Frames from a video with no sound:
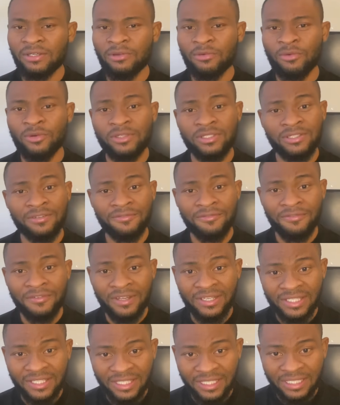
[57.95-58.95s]
what's the
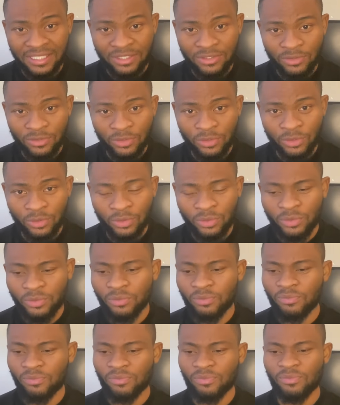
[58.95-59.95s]
first thing to do,
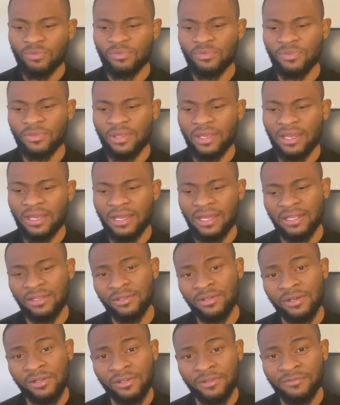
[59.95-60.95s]
and
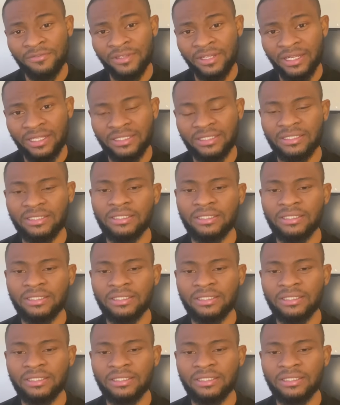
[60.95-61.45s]
all of that.